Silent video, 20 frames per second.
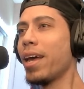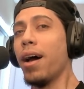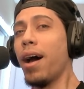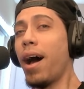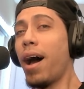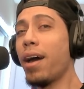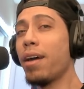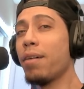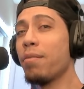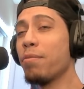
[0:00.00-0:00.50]

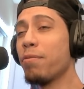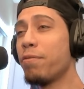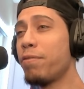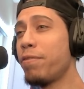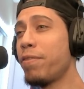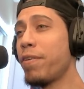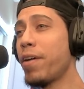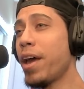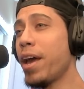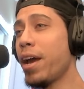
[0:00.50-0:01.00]
I'm
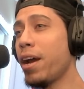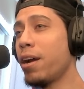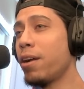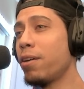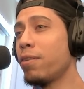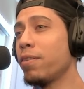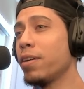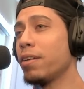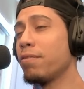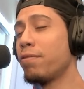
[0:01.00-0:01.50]

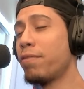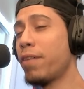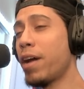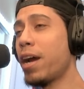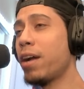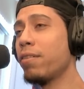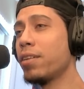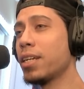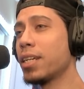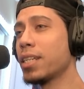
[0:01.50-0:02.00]
very,
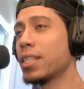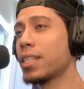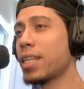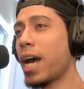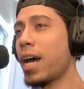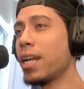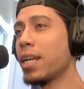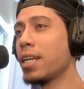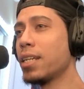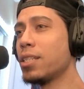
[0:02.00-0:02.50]
very
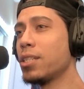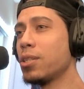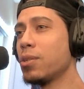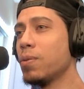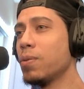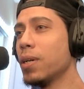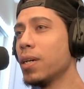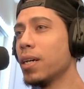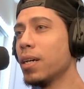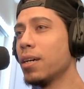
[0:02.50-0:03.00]
excited
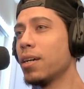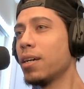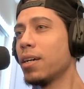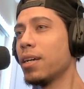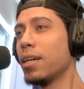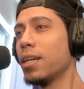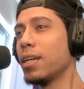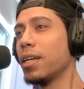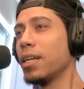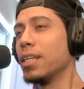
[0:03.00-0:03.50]
to
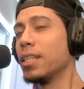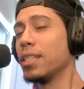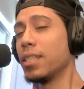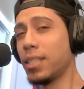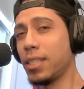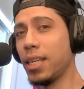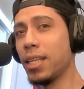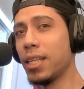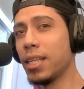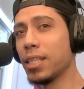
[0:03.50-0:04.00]

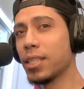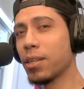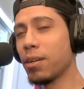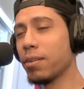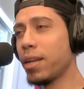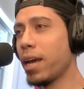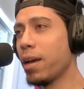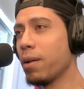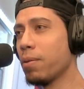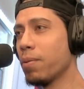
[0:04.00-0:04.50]
see this
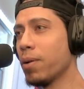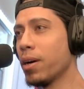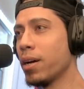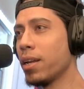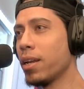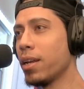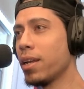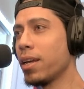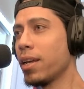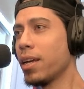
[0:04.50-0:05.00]
on day
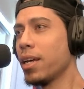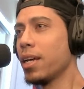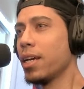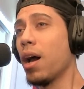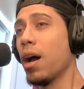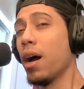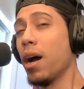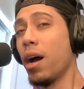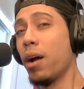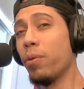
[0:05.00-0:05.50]
one.
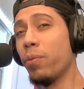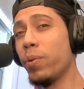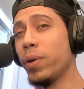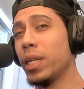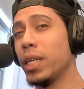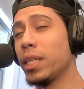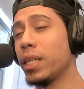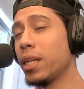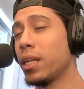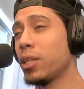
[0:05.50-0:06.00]
I
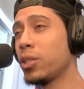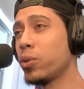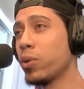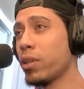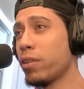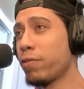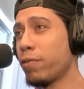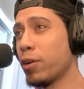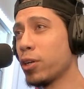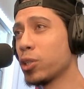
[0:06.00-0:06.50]
really did enjoy
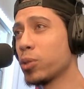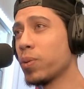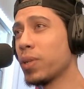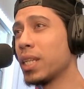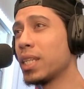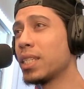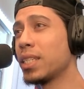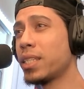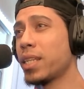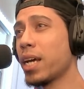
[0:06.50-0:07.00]
the first one.
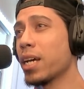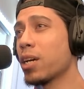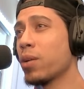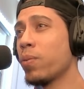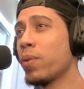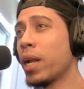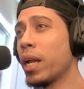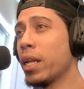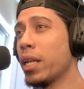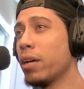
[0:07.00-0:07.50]
The second
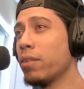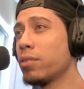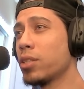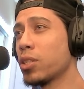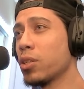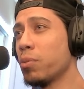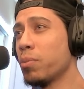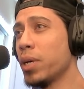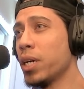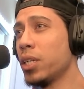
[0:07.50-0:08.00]
one I love
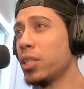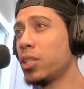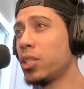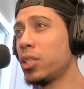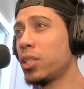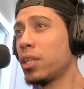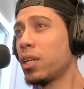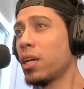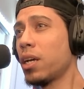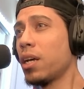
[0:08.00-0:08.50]
so
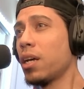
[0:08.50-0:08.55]
much.